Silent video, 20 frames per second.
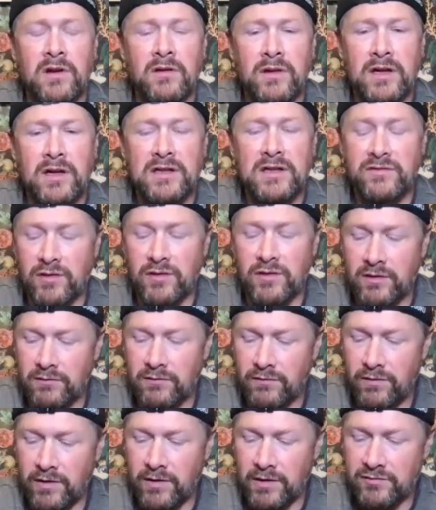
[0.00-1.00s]
Thanks for
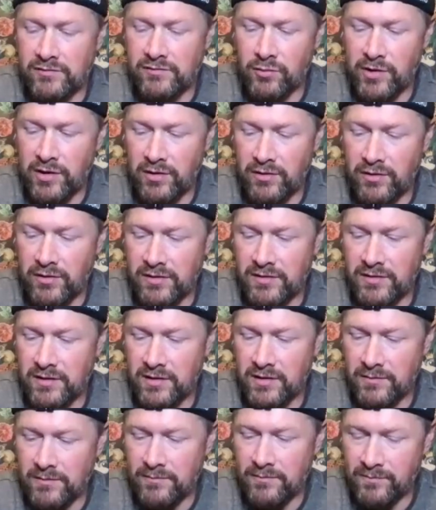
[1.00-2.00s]
coming on
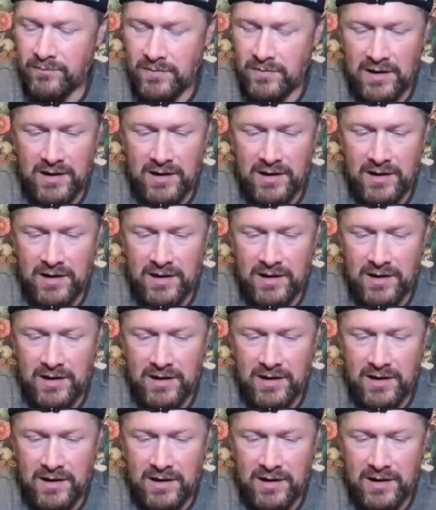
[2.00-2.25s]
and